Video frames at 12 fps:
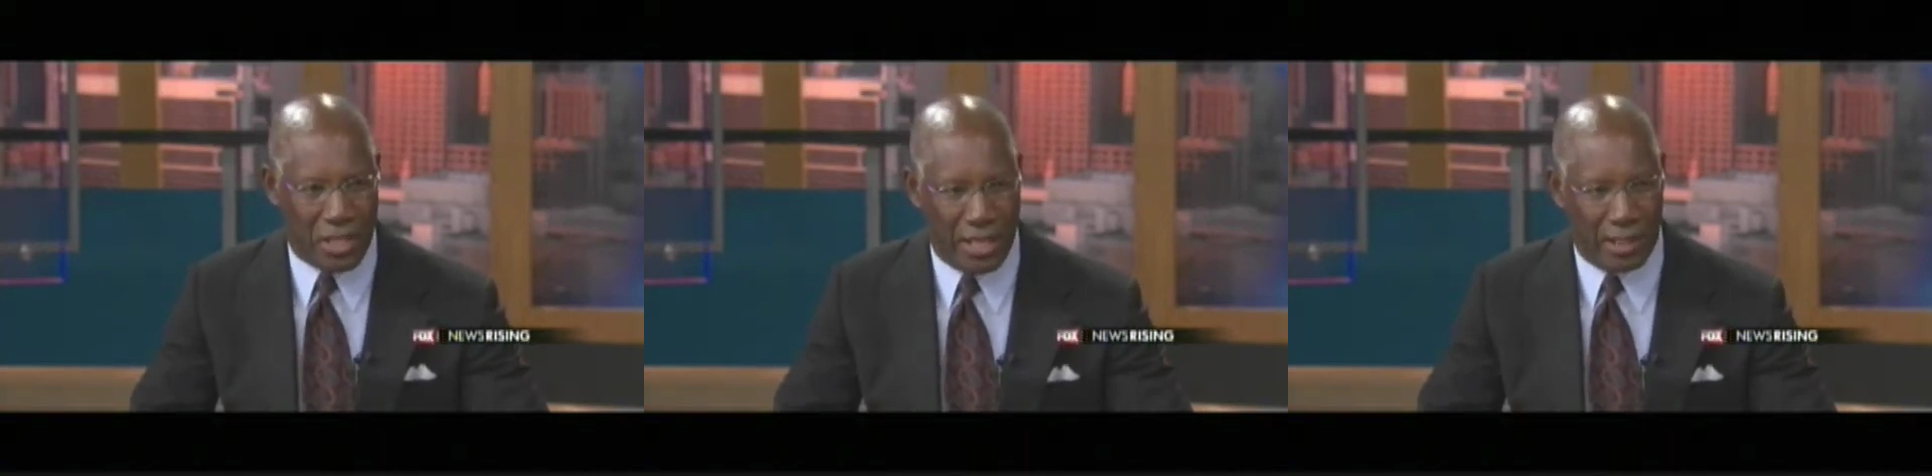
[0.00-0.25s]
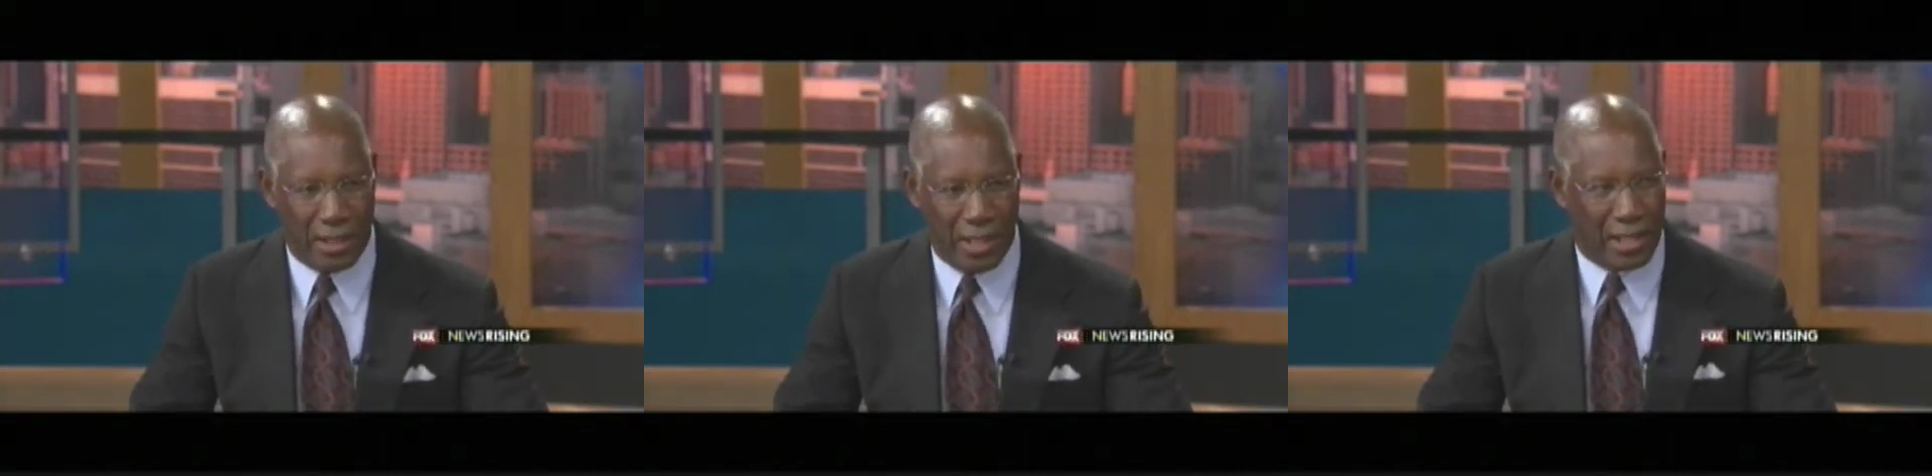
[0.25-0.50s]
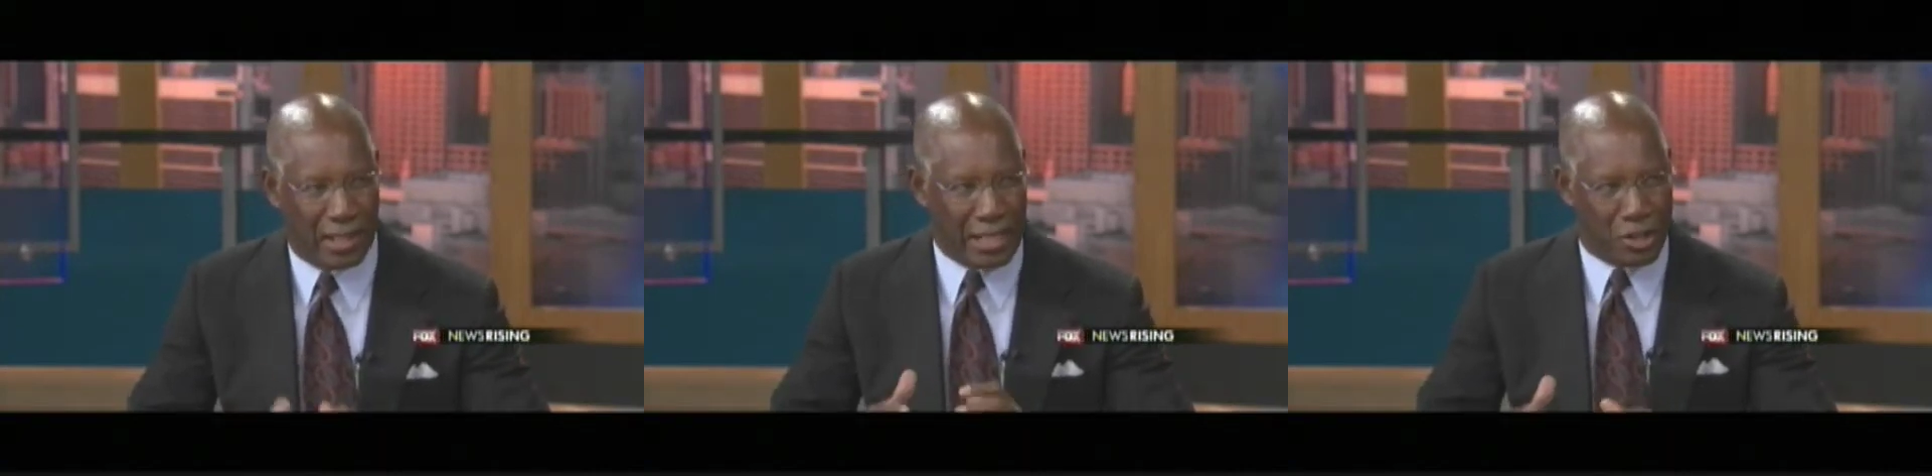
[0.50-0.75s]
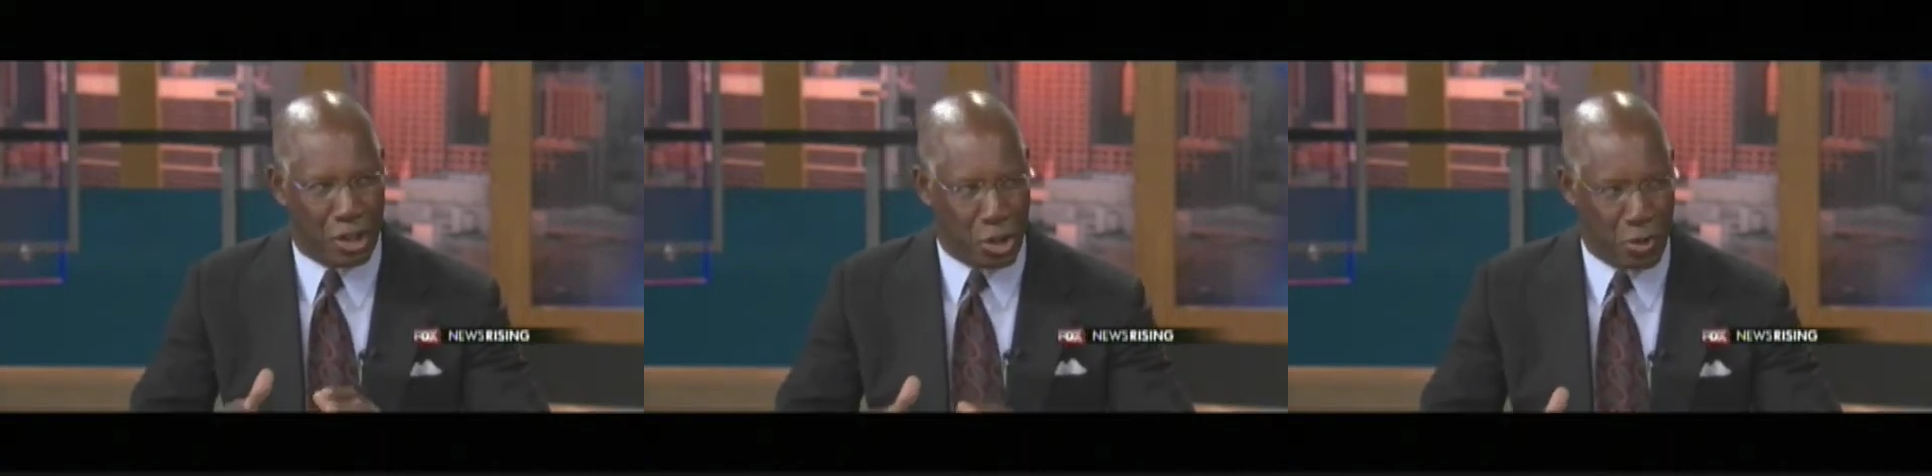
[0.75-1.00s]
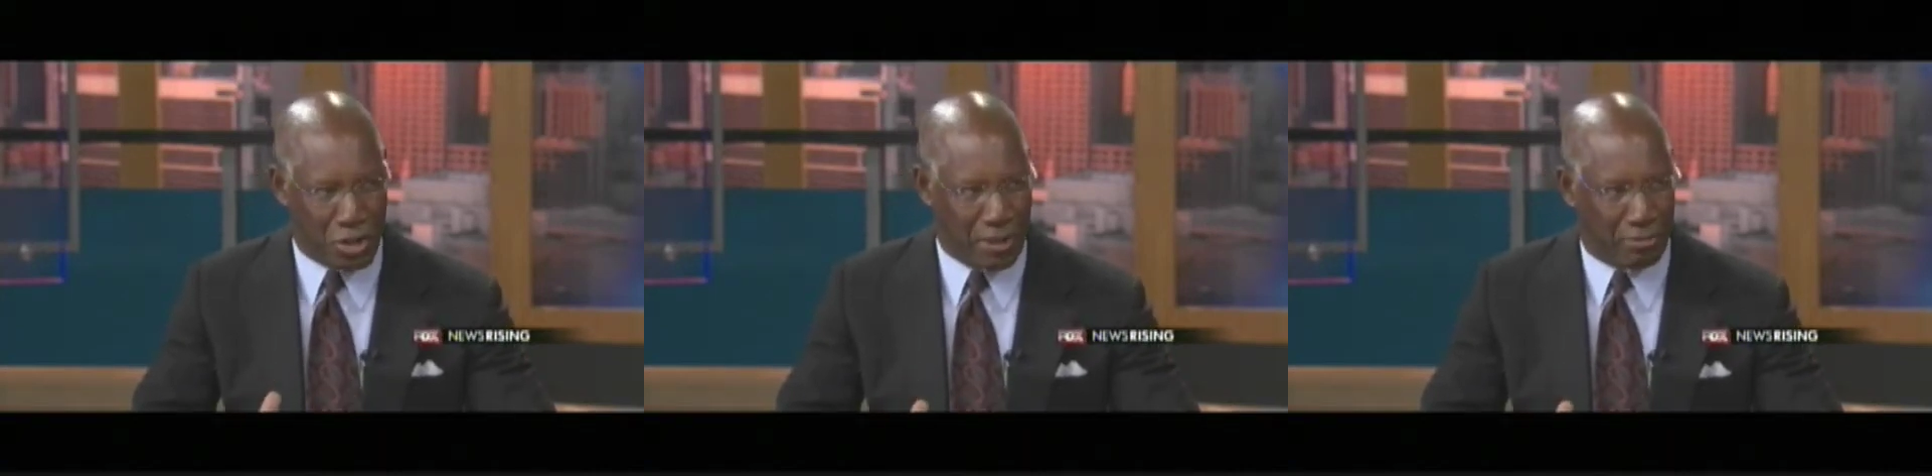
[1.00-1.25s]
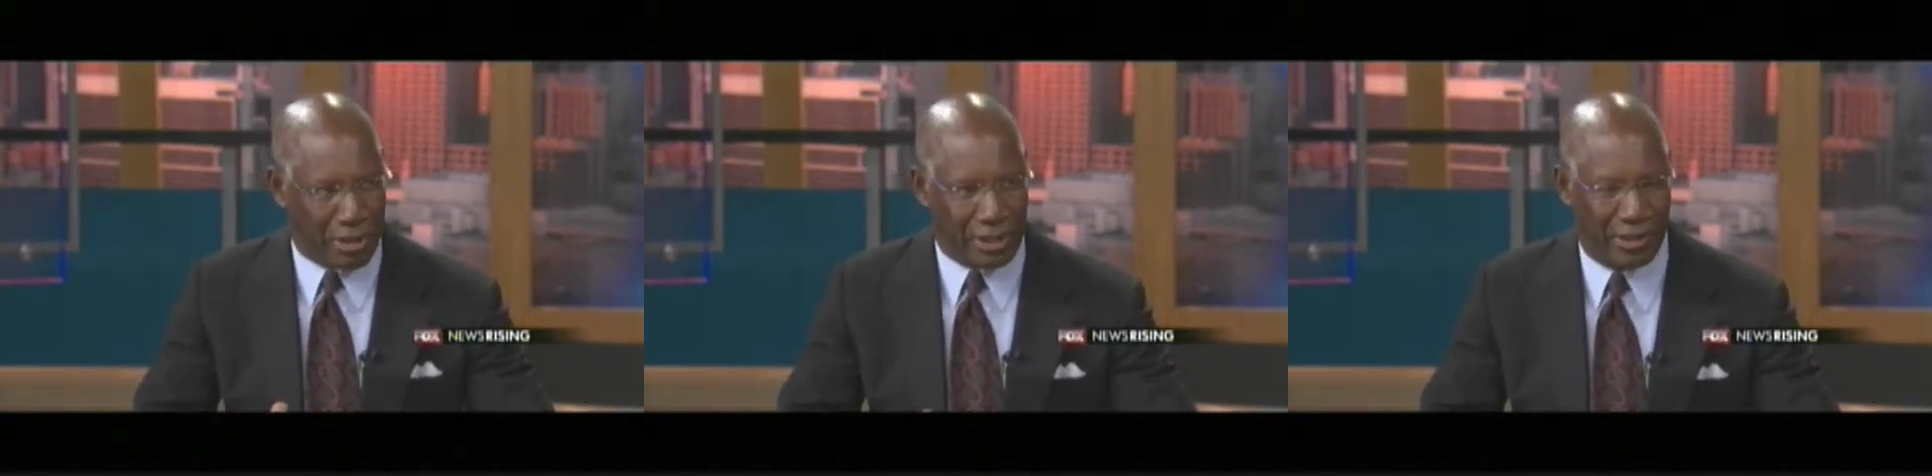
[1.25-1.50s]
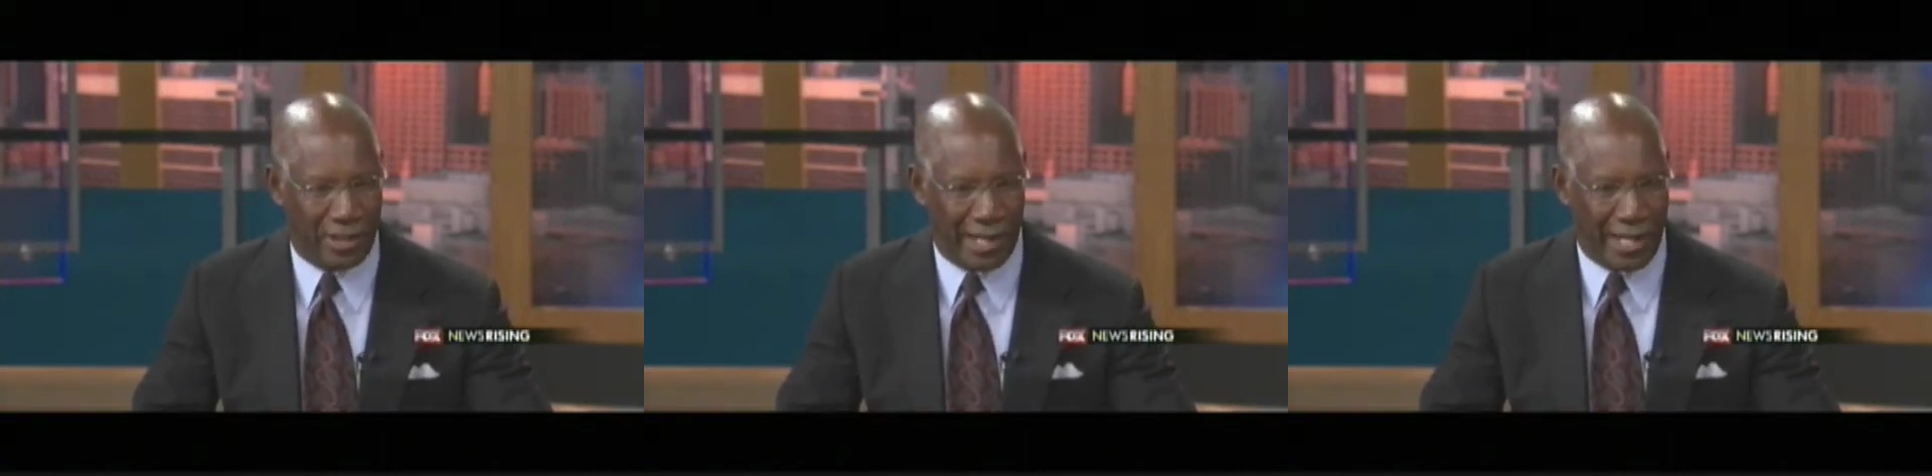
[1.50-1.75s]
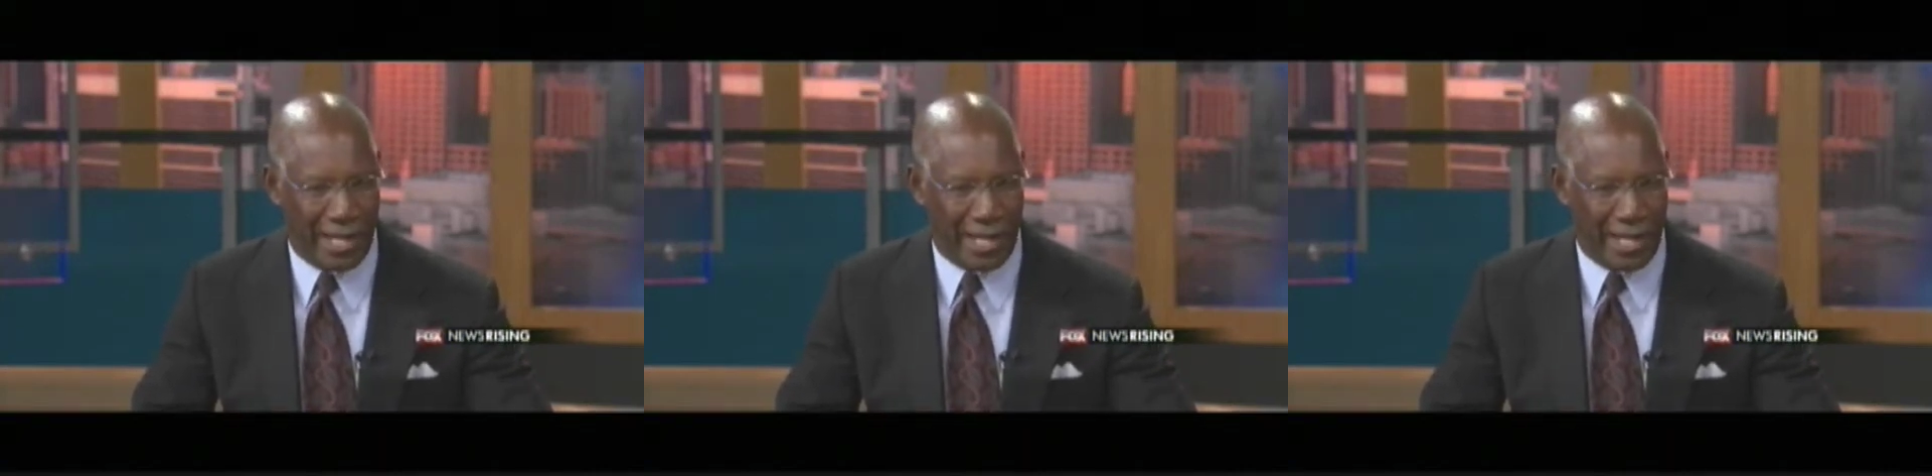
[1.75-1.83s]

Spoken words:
saying, let's do something.